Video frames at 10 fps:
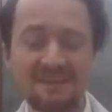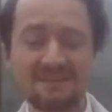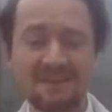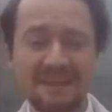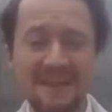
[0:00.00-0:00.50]

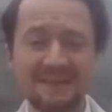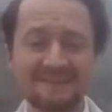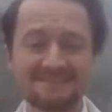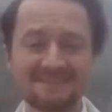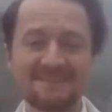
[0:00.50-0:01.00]
The
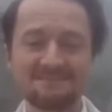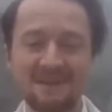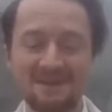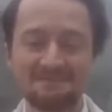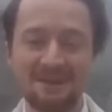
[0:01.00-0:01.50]
case is
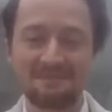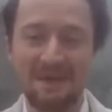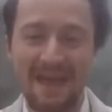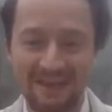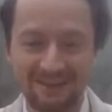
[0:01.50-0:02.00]
made by
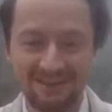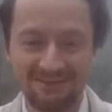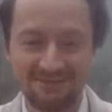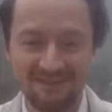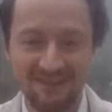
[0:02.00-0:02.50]

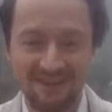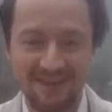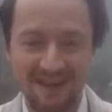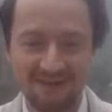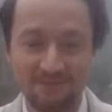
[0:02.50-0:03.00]
Pelican,
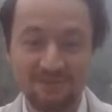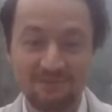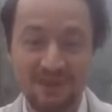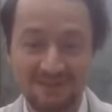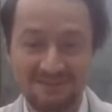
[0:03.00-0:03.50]
and
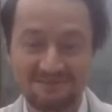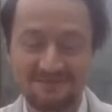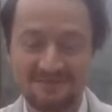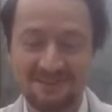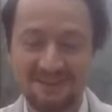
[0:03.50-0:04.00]
we've
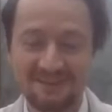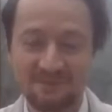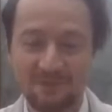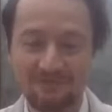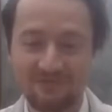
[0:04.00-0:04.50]
custom designed
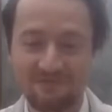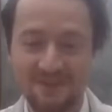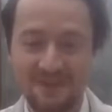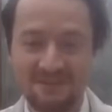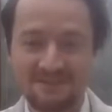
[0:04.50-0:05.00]
it with
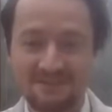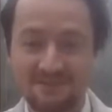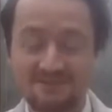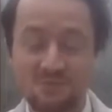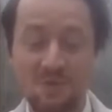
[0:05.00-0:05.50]
them. So
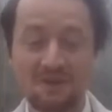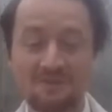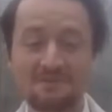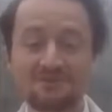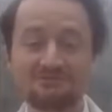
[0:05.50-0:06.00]
it's one
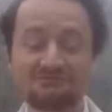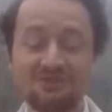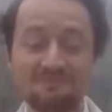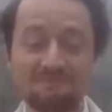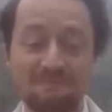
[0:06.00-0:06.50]
of the most
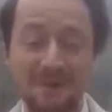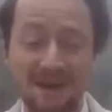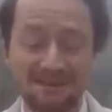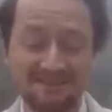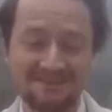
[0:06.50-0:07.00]

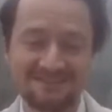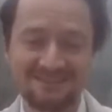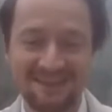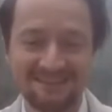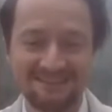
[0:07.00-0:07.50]

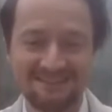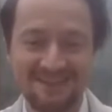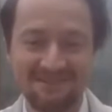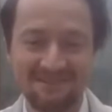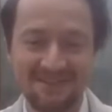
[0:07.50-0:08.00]
robust cases
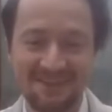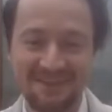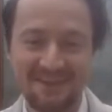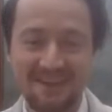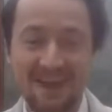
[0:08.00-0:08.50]
out
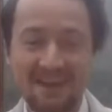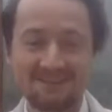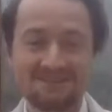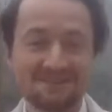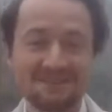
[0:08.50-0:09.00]
there,
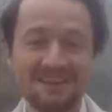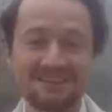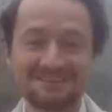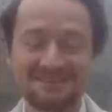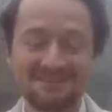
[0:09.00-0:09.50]
and you can
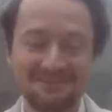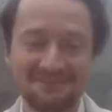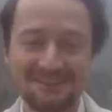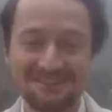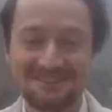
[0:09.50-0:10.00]
get to
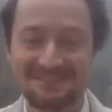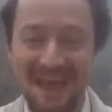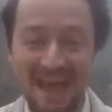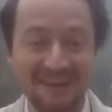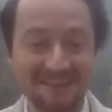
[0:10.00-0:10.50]

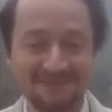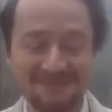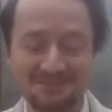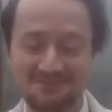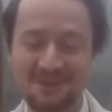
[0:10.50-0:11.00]
university any
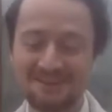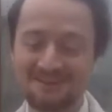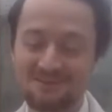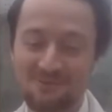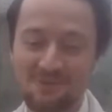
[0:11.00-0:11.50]
which way
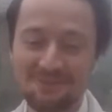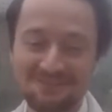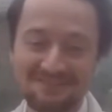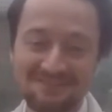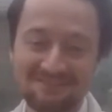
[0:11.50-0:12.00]
you want.